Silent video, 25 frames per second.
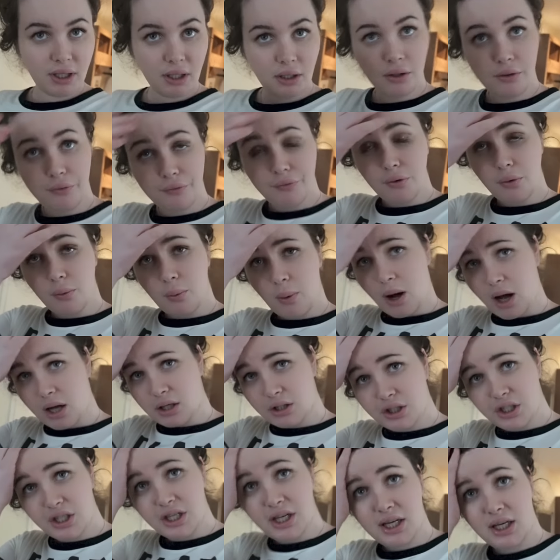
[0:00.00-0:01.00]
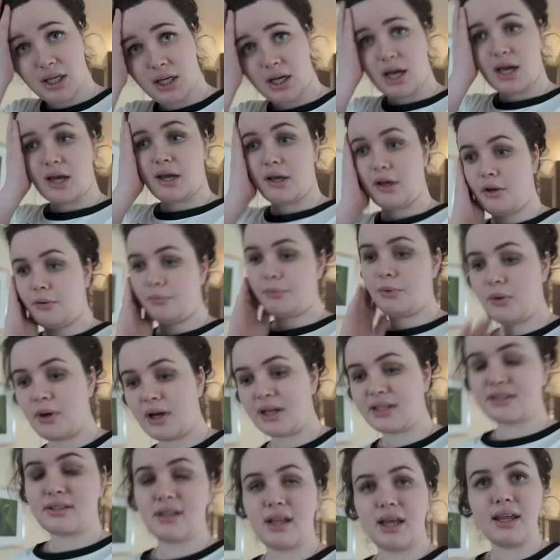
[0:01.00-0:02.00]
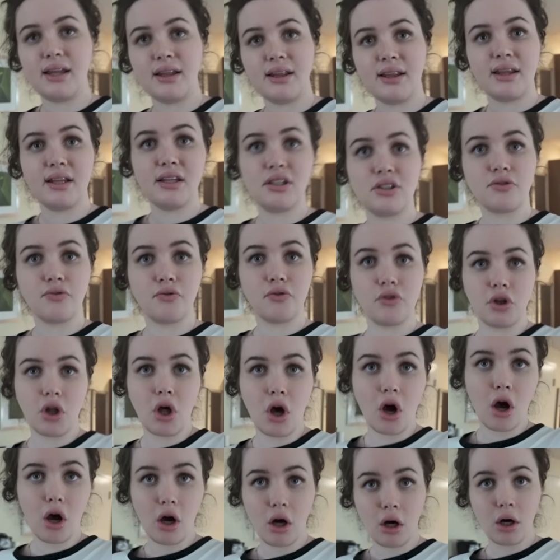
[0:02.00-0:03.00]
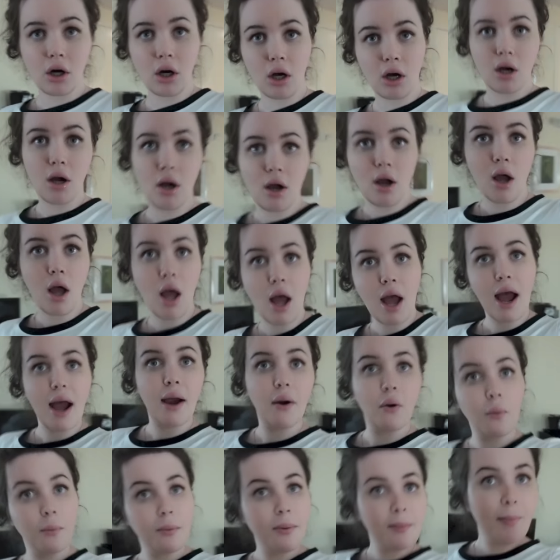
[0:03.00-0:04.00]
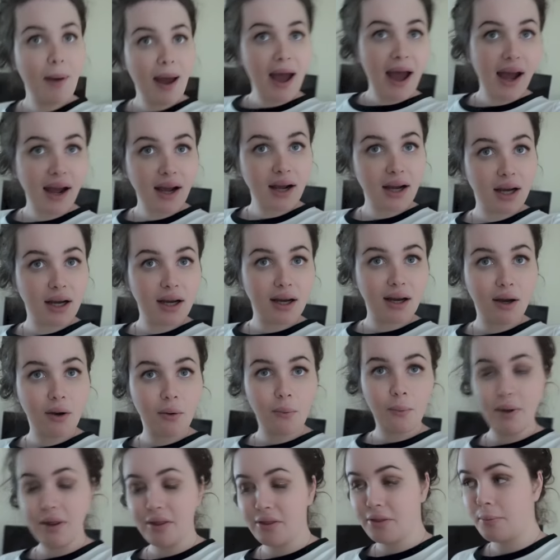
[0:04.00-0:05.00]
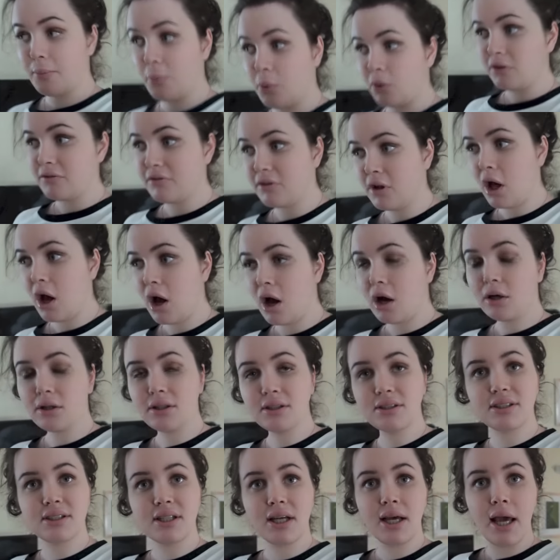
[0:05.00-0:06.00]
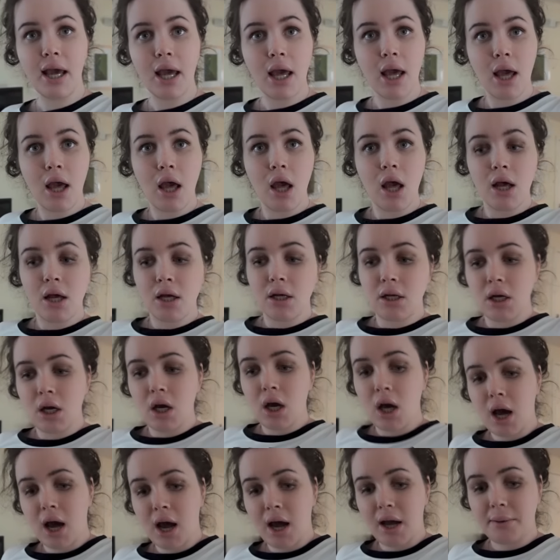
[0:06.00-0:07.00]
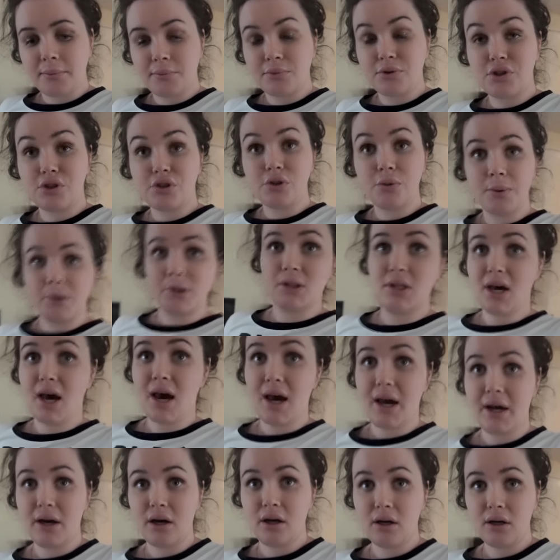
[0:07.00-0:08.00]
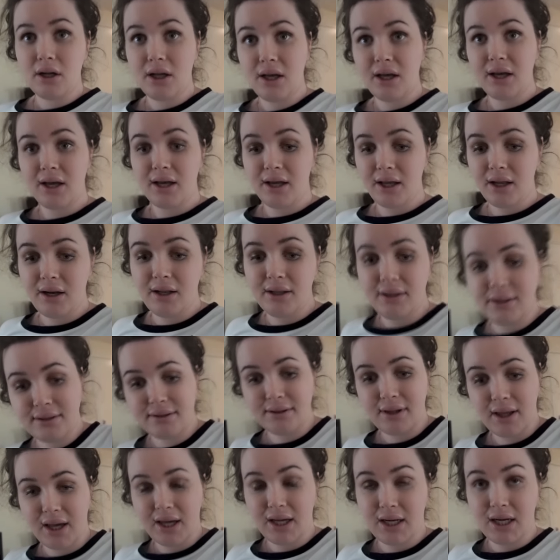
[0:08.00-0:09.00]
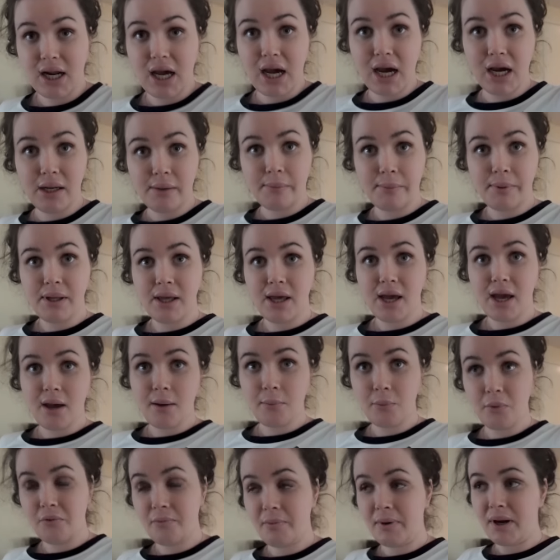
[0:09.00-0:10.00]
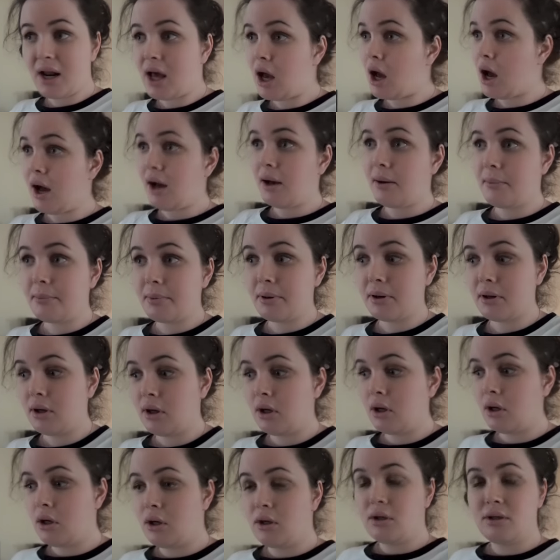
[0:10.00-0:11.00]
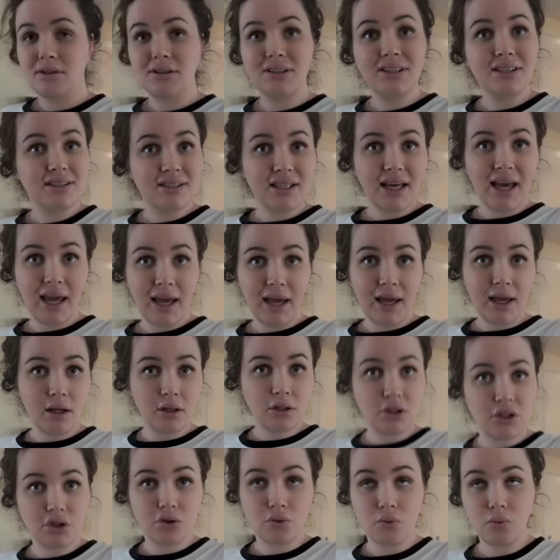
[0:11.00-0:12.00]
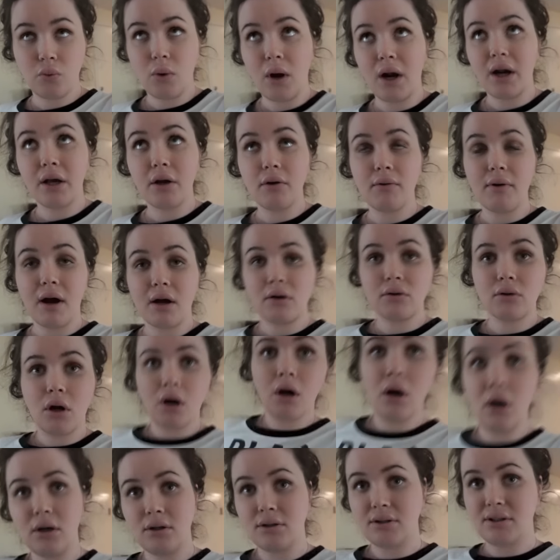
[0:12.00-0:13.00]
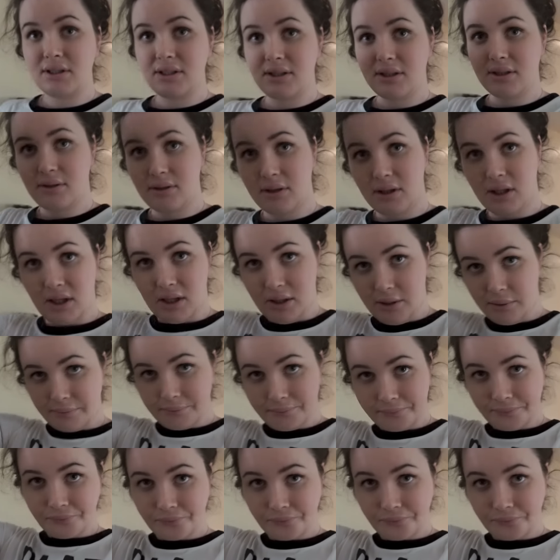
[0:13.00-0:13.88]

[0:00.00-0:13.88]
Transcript: Thank you for watching. I hope you guys liked this vlog. I will be back with more vlogs. I'm super tired. It is like 9 p.m. We've been up since 8 just running around constantly